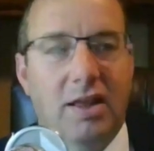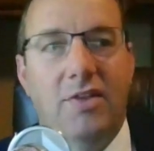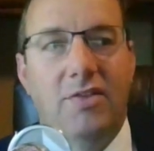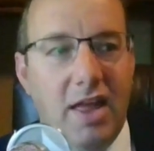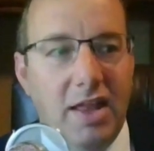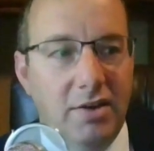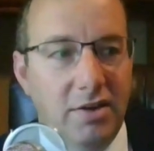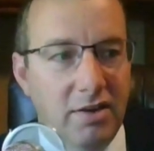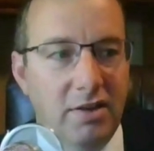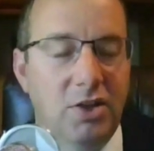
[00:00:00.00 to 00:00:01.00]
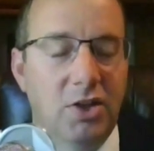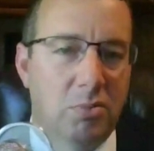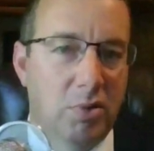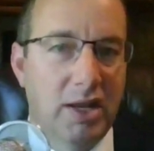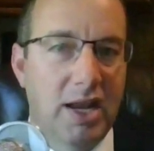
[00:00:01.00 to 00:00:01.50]
and then you
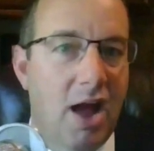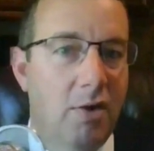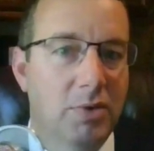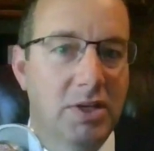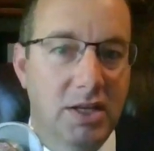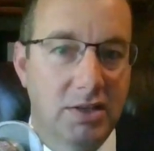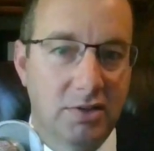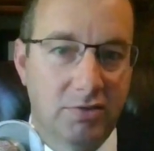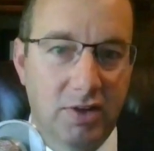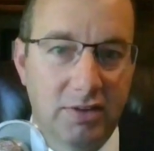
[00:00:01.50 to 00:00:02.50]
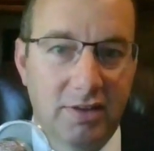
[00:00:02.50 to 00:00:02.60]
can bring it out when you get to your friend's